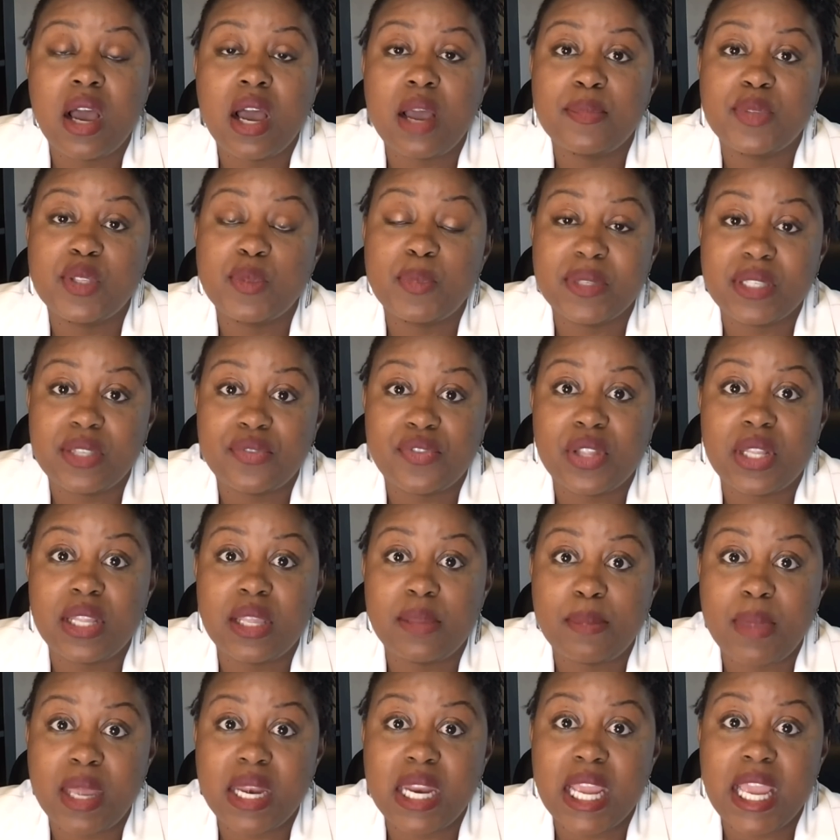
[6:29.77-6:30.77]
um,
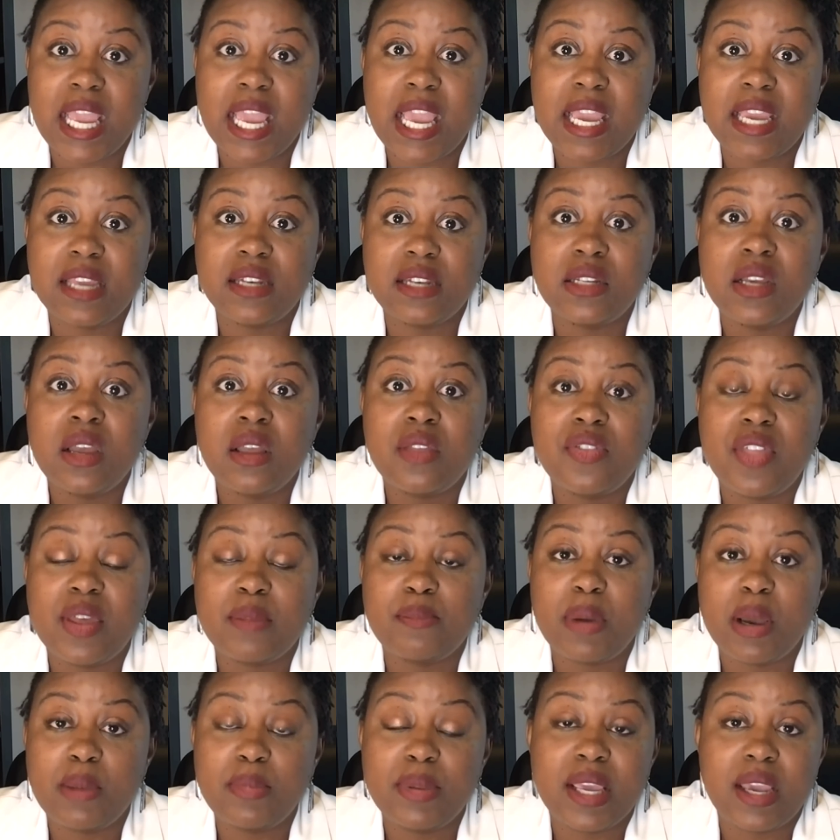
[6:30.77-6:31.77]
specifically Medicaid,
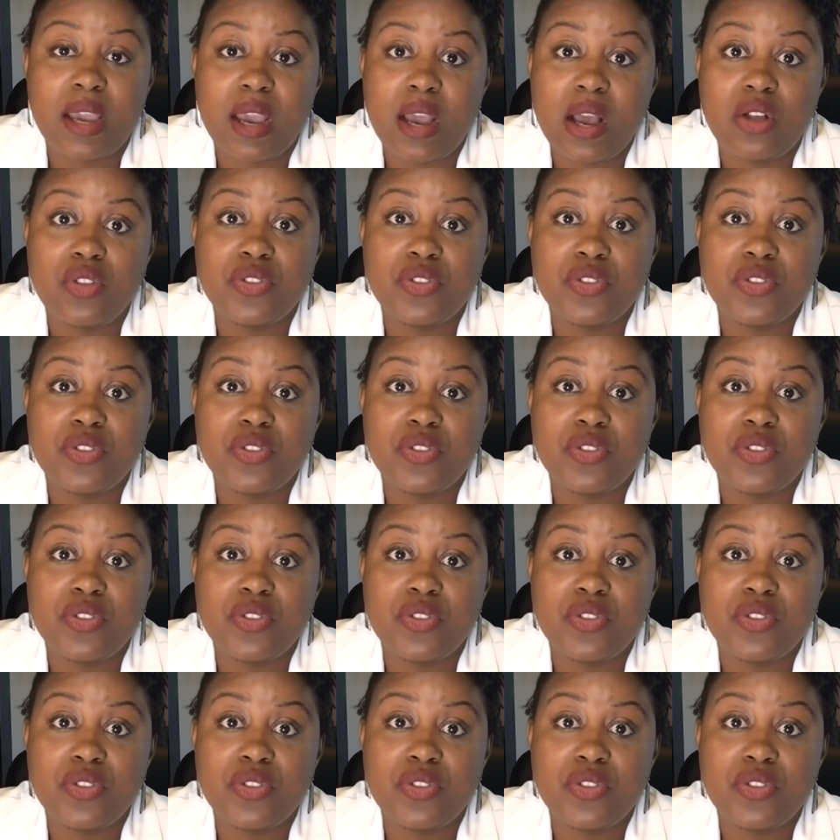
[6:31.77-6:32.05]
that public